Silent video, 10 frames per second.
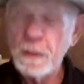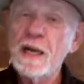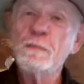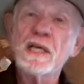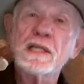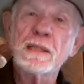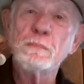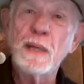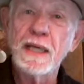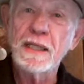my monthly
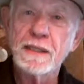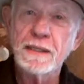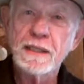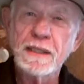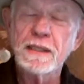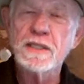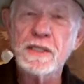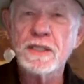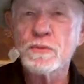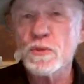pay at English
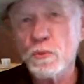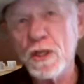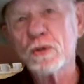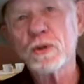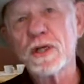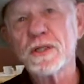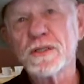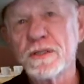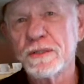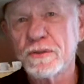Sid's was one
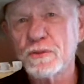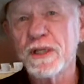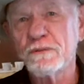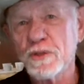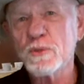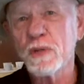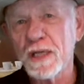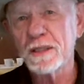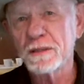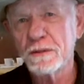horse in trade for
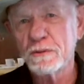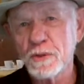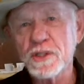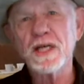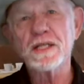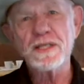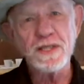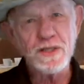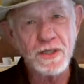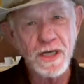sweat, which cut
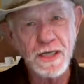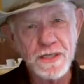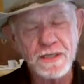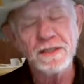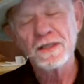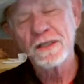Sid's costs and